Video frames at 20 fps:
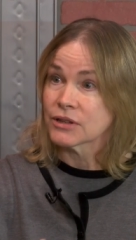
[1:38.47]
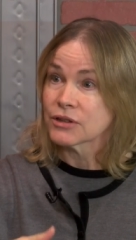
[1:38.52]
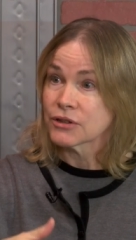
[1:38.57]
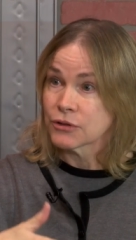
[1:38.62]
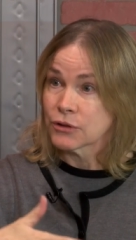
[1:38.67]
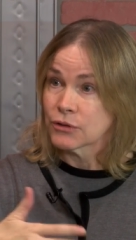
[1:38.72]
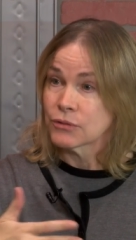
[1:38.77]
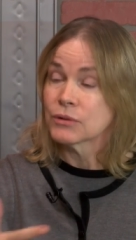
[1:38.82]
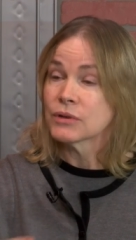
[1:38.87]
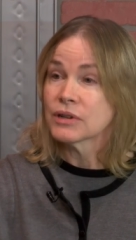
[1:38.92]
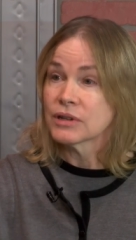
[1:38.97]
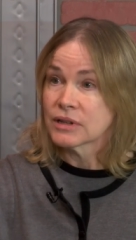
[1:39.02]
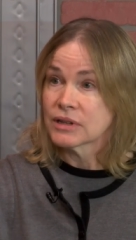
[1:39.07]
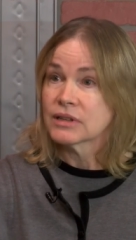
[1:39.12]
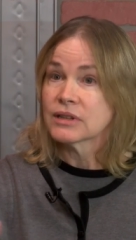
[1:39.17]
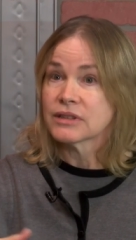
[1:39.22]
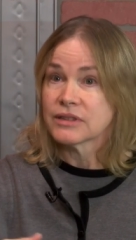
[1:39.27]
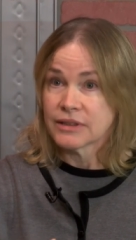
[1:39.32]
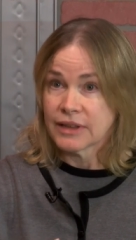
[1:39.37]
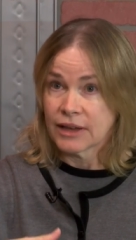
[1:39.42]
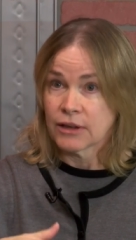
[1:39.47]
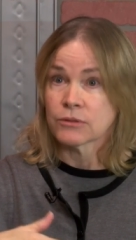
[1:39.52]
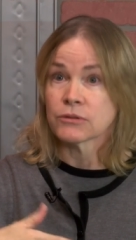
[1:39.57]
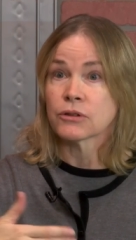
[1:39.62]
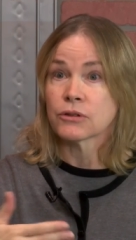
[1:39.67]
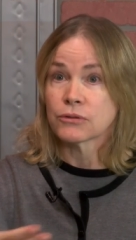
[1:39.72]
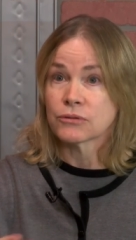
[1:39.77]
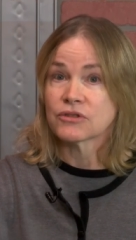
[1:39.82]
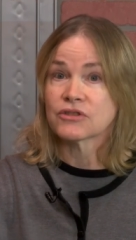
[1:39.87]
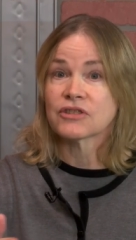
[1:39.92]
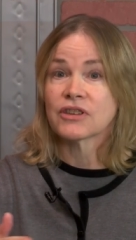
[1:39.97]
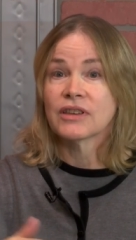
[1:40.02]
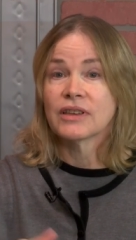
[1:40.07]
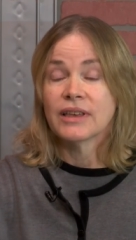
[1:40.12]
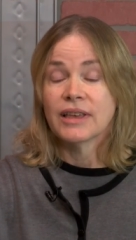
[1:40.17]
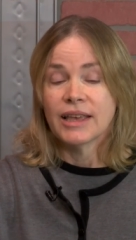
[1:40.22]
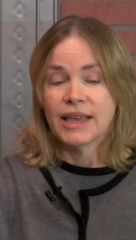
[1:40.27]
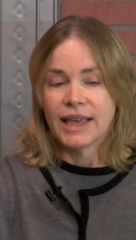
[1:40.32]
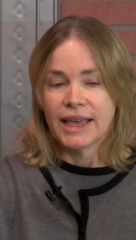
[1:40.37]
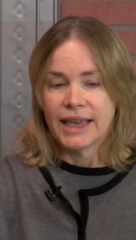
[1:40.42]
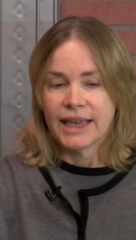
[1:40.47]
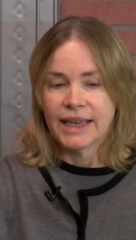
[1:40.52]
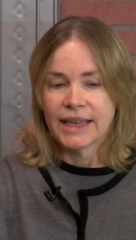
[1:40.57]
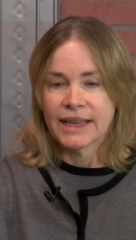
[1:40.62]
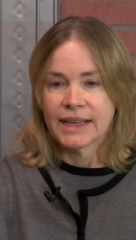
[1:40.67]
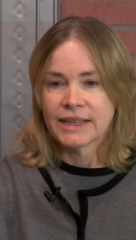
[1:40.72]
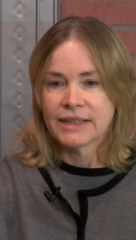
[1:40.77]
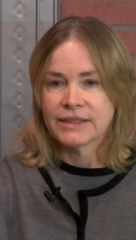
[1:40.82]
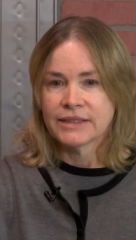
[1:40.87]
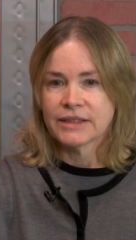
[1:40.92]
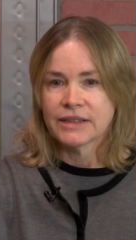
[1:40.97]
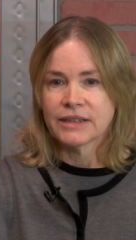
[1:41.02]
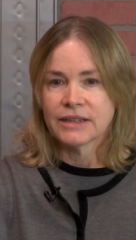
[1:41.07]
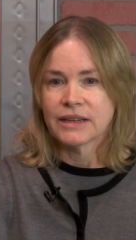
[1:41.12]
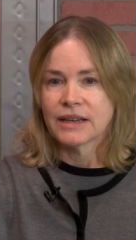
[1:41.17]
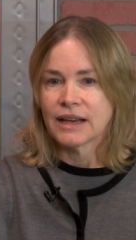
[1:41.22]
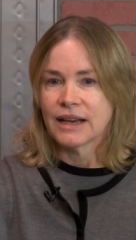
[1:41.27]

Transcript: oh, know. I see downloads. And uh,